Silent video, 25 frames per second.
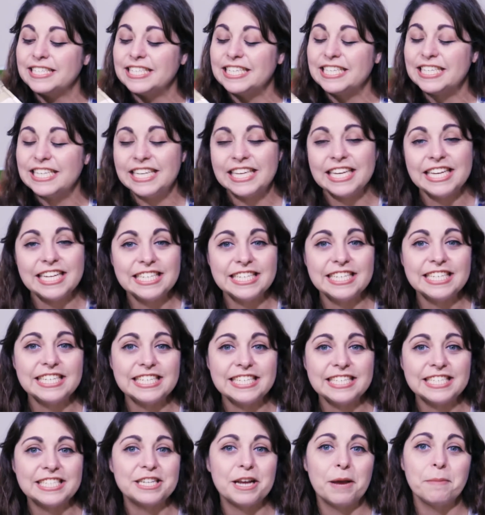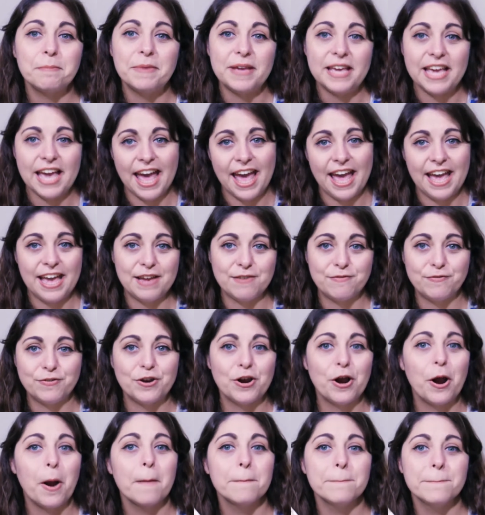Kittenish
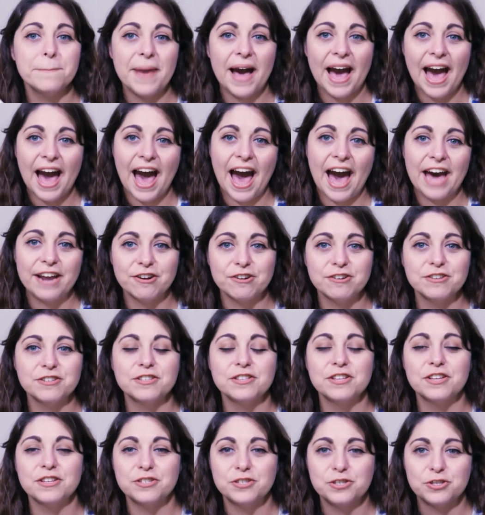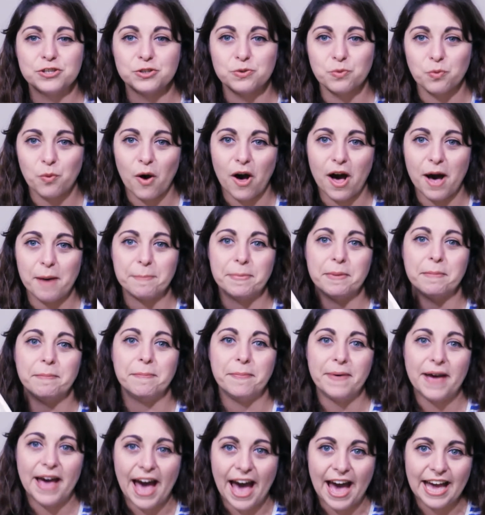Behavior pattern swap
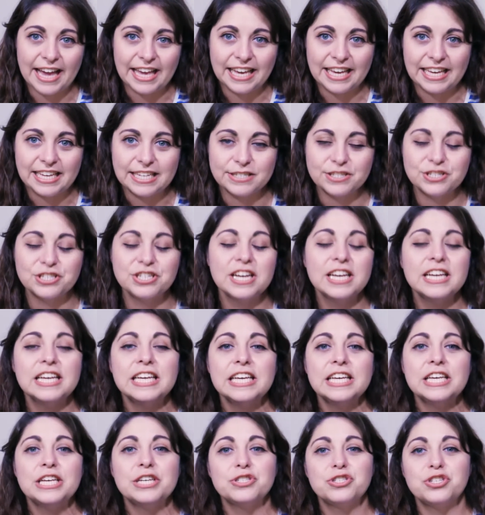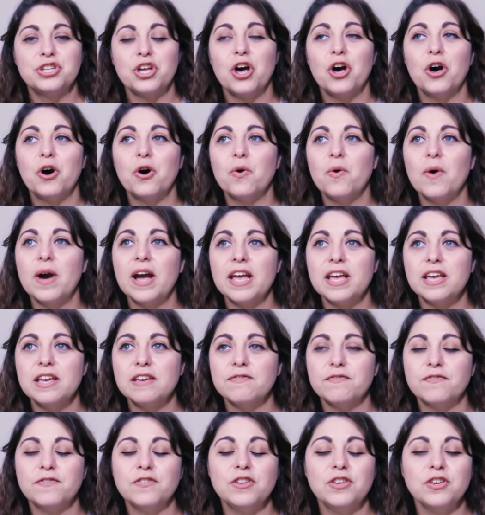package. So
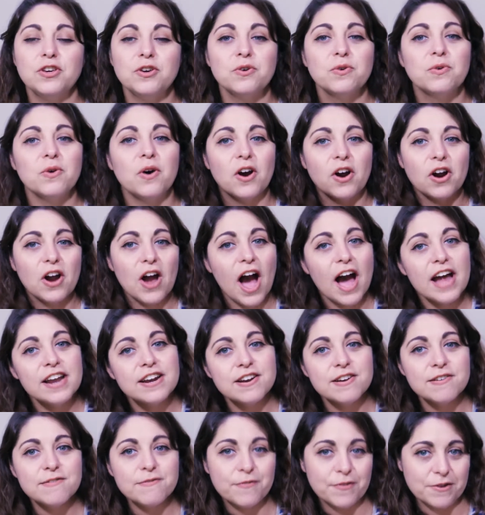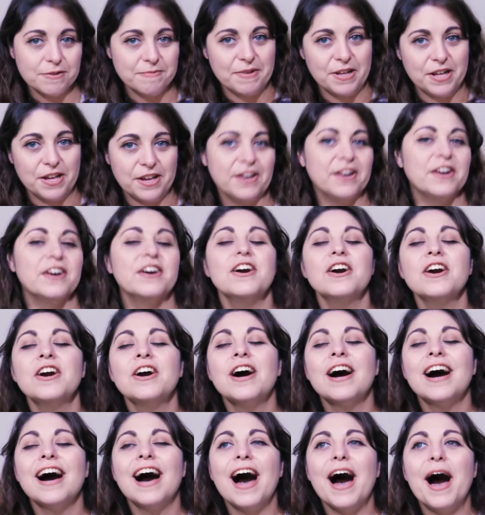if you are unfamiliar,
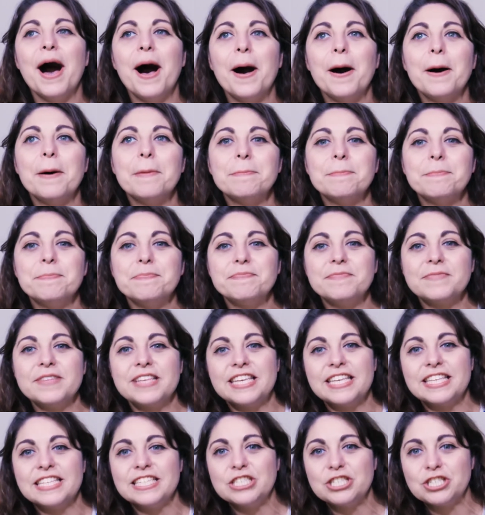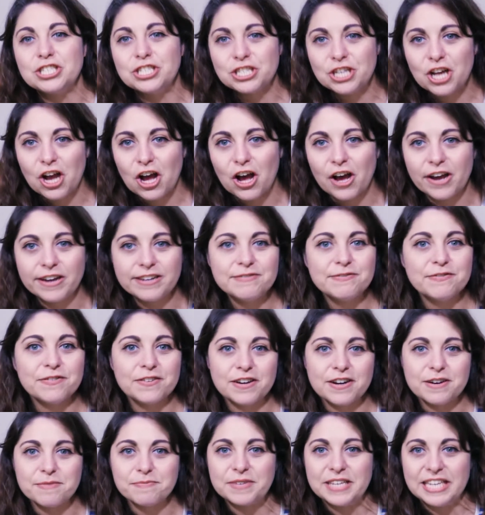Sean
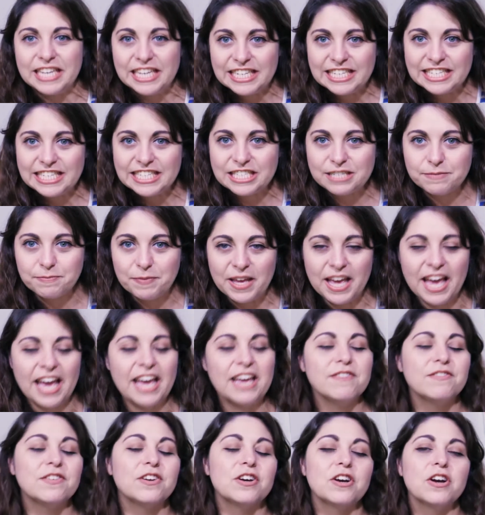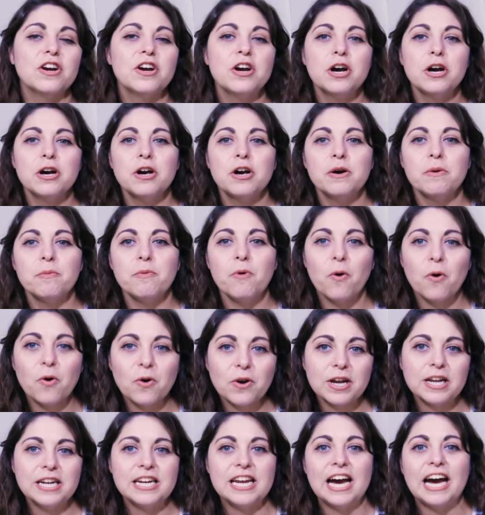from Kittenish Behavior
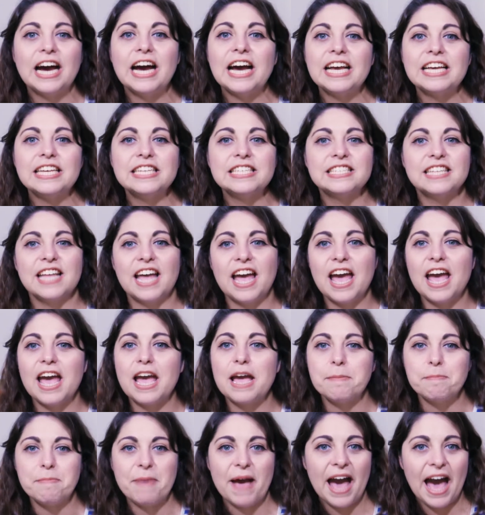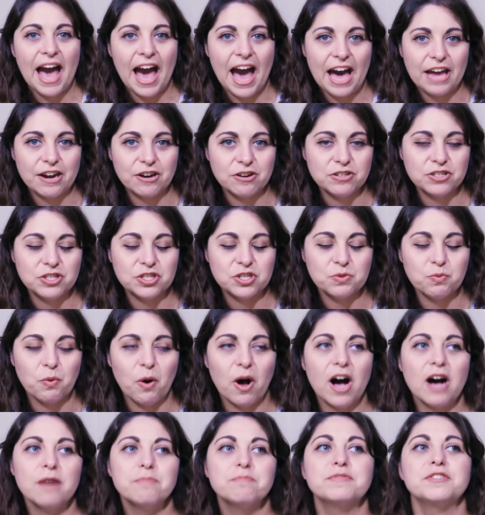organized a pattern
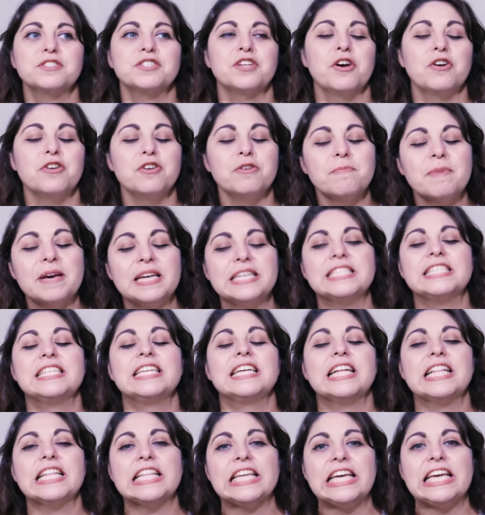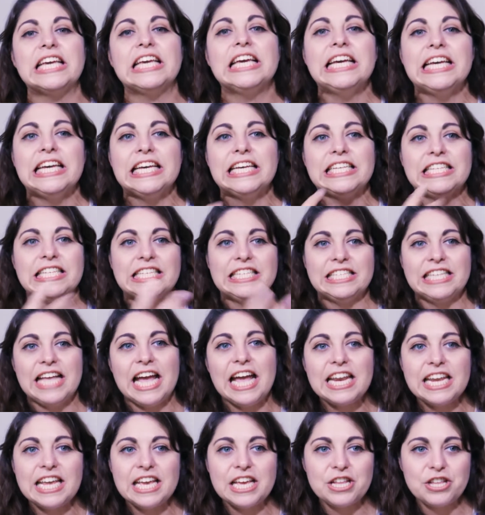swap. So you basically
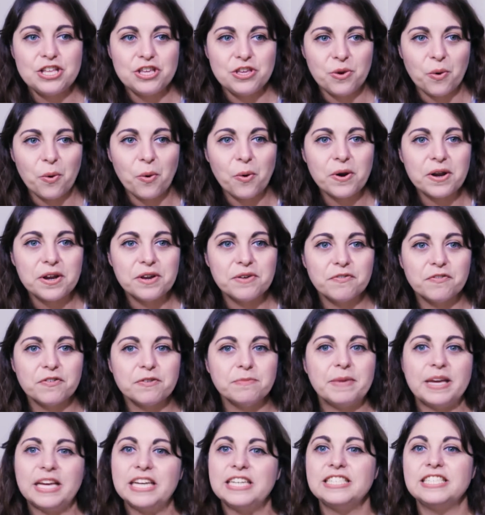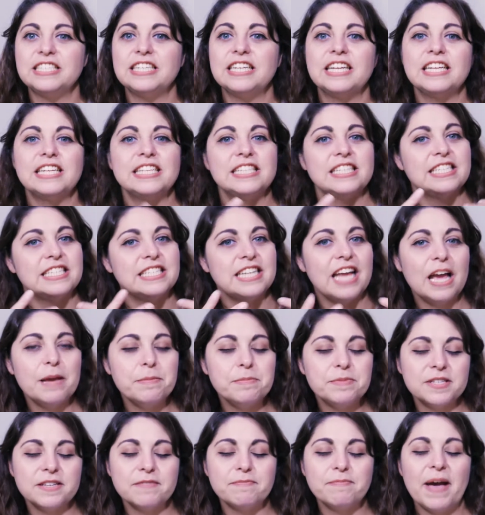sent in your information and the
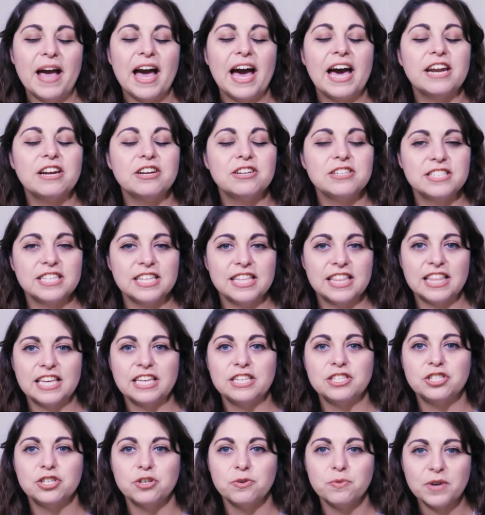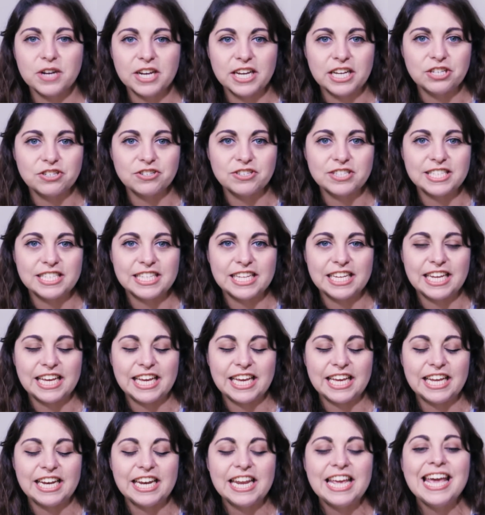types of patterns and things you were interested
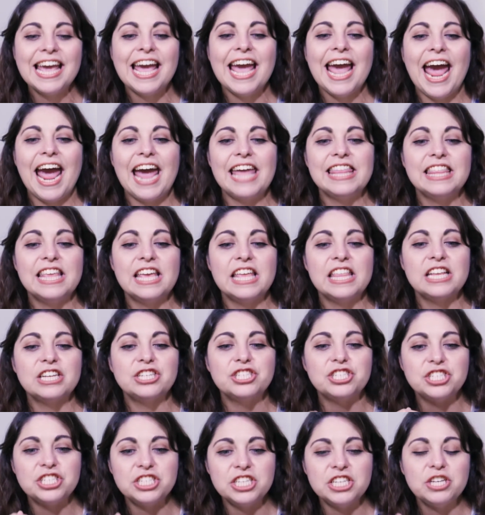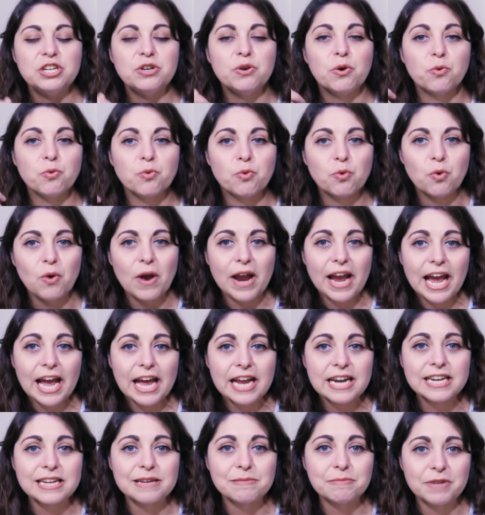in, and then she
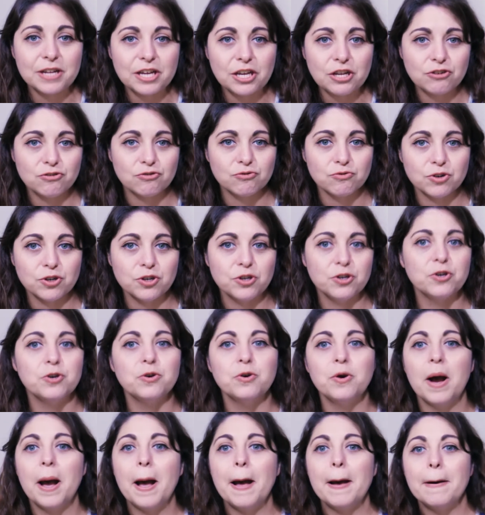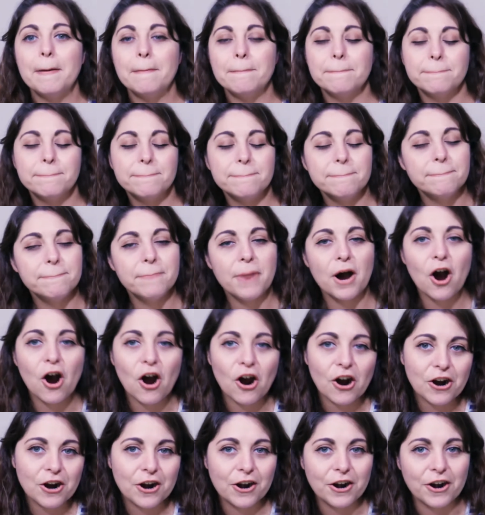randomly drew
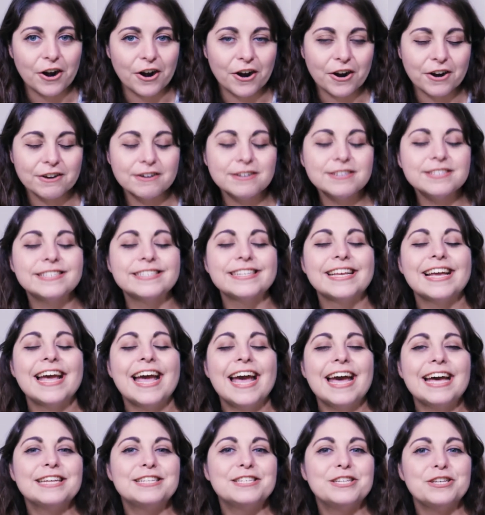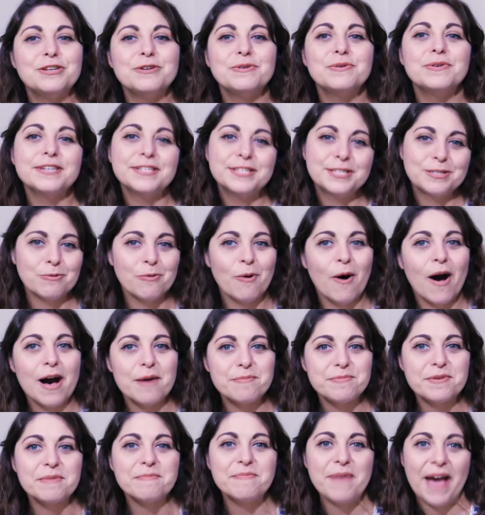partners to
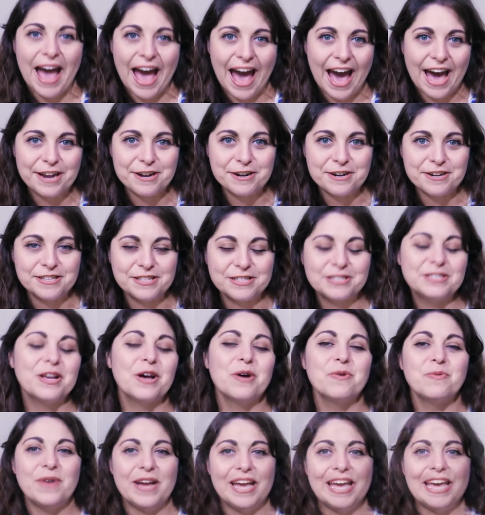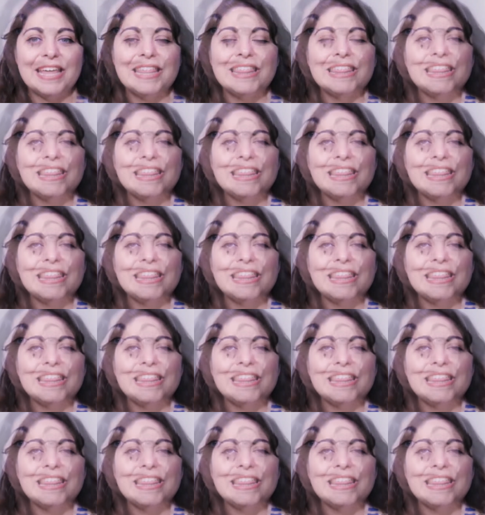swap patterns with.